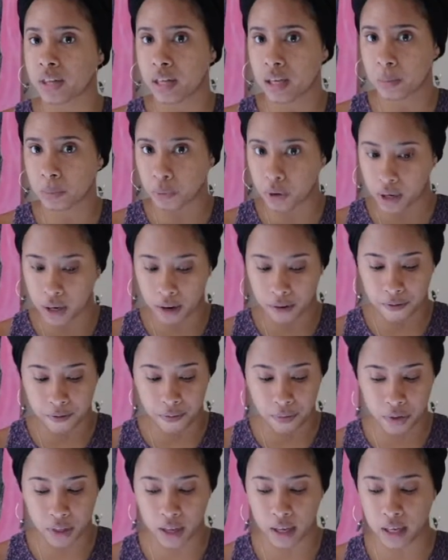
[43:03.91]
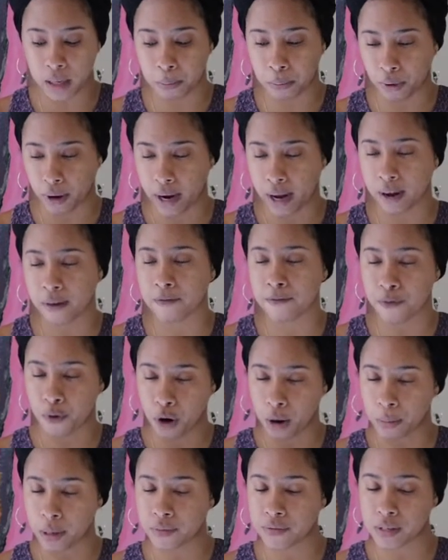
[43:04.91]
the Hebraic, the Hebraic
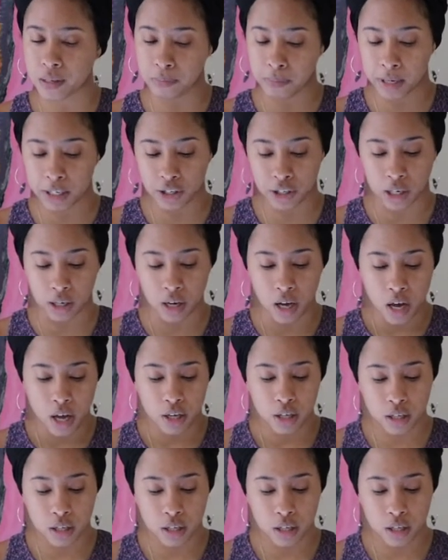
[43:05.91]
form of submission.